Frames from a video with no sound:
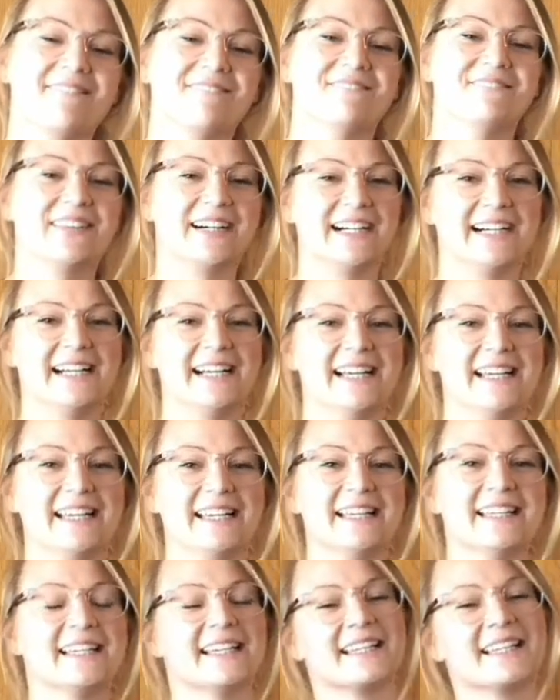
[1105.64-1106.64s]

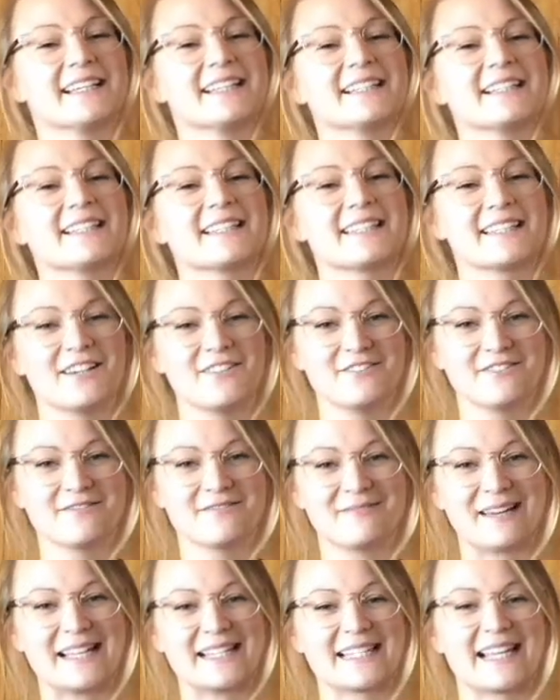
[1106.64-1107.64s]
my
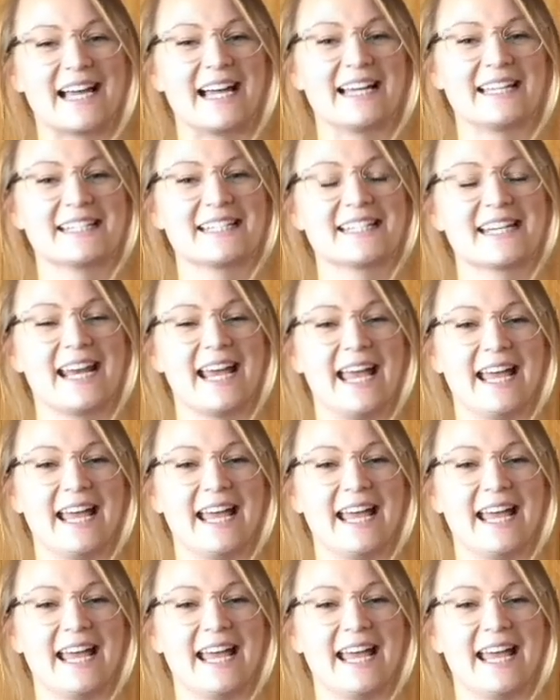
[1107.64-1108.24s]
self-massage